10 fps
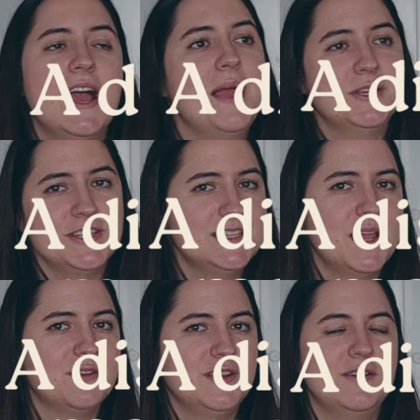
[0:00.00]
I mentioned this in
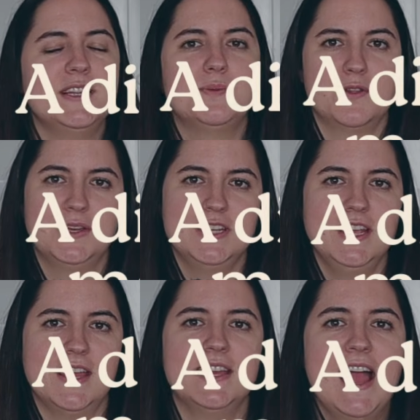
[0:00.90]
my other video, and it's worth mentioning
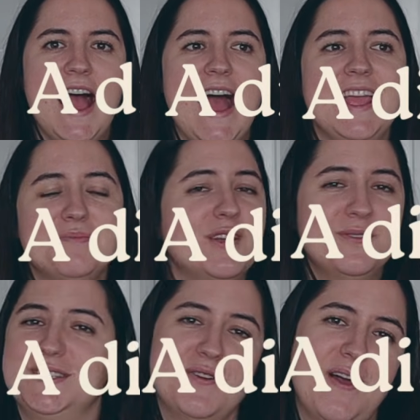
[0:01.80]
again. I am not
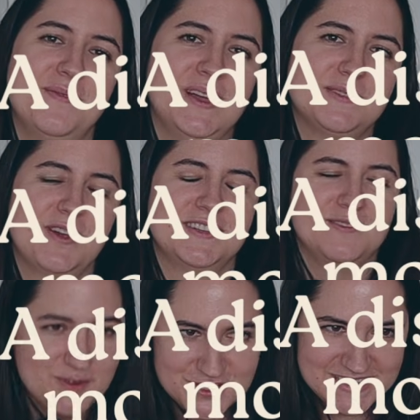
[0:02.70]
going to go out and buy this product,
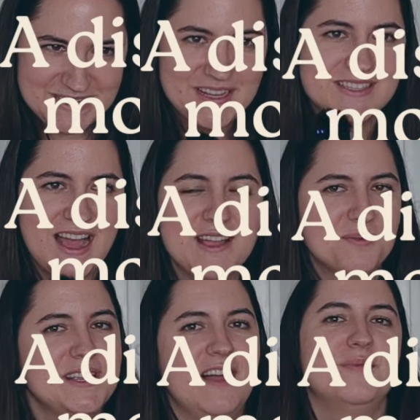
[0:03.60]
unfortunately, because I
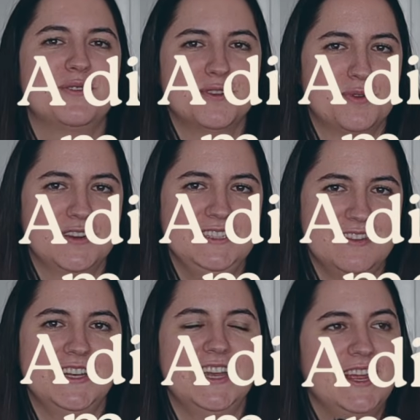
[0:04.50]
already have my drawers perfectly
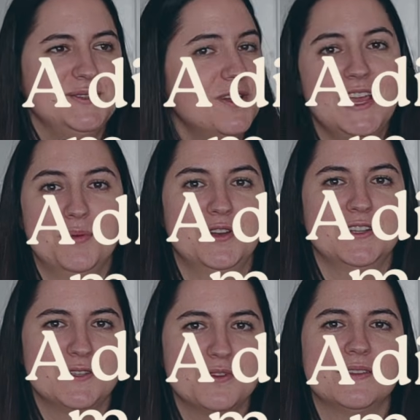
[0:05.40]
divided, and I do not like promoting
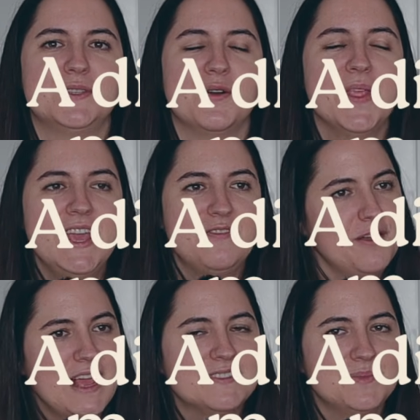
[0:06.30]
consumerism. So if I
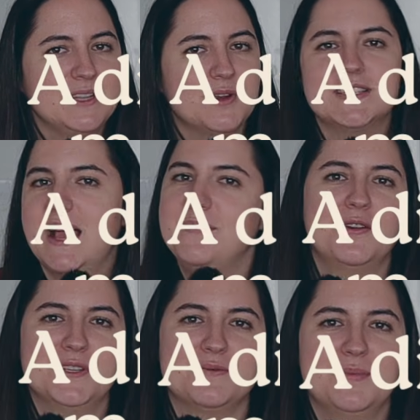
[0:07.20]
already have something that works, I'm not
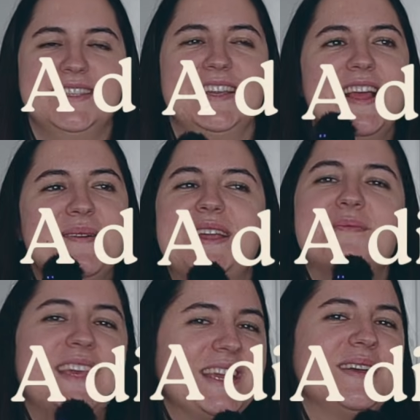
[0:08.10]
going to replace it. But now
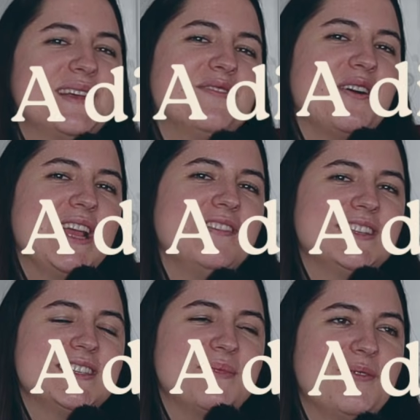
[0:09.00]
I'm kicking myself for already having a
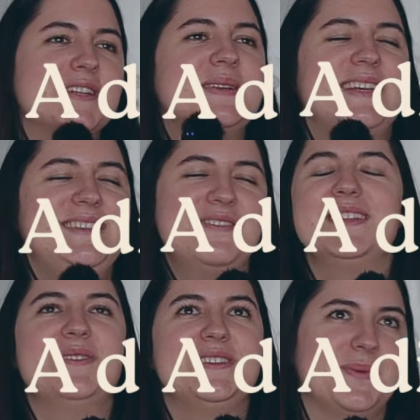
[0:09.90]
system that works, because I
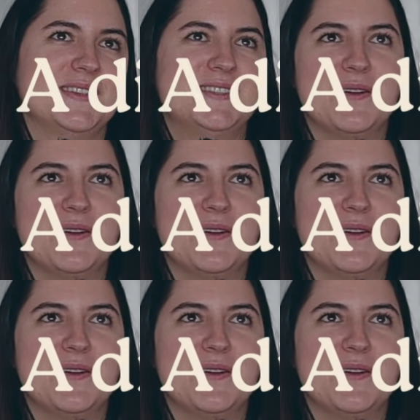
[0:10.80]
definitely want these boxes.